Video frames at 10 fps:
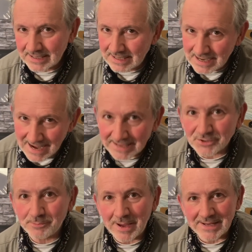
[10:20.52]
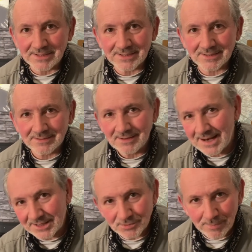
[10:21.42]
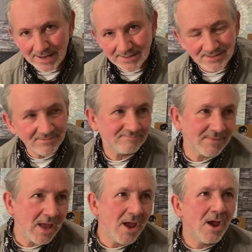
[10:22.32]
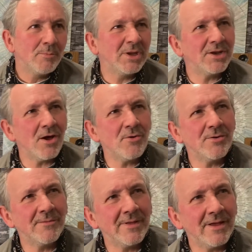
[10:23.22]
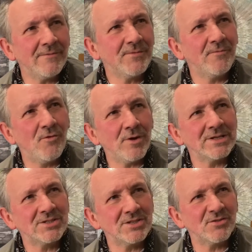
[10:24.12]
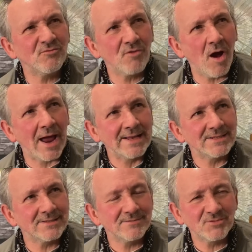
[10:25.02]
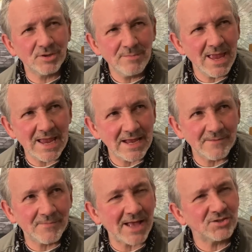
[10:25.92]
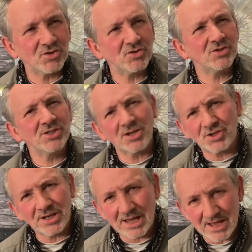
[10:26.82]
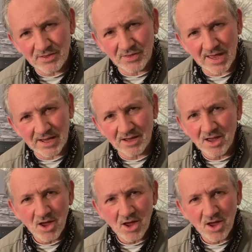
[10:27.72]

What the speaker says: Less bass. But, you know, if the voice isn't right, to me, that's such a key thing.